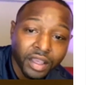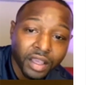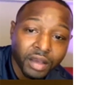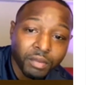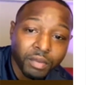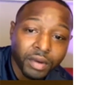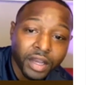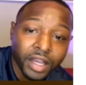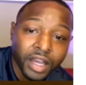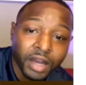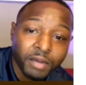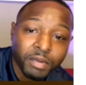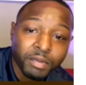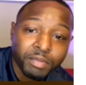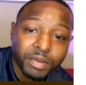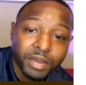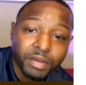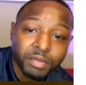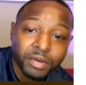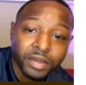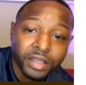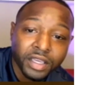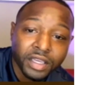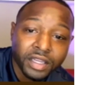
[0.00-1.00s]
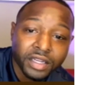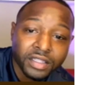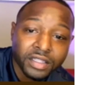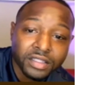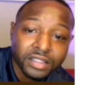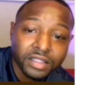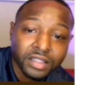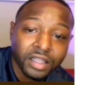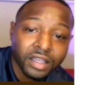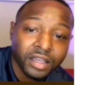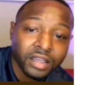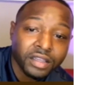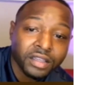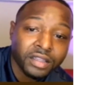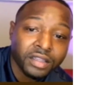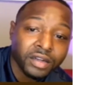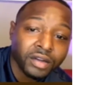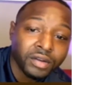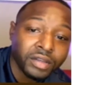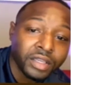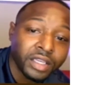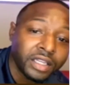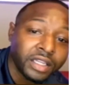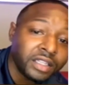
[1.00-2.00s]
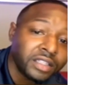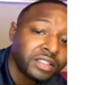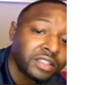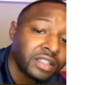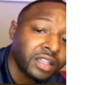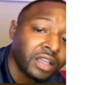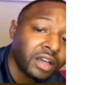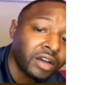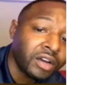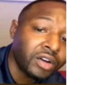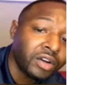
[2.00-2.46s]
and we're helping people get into the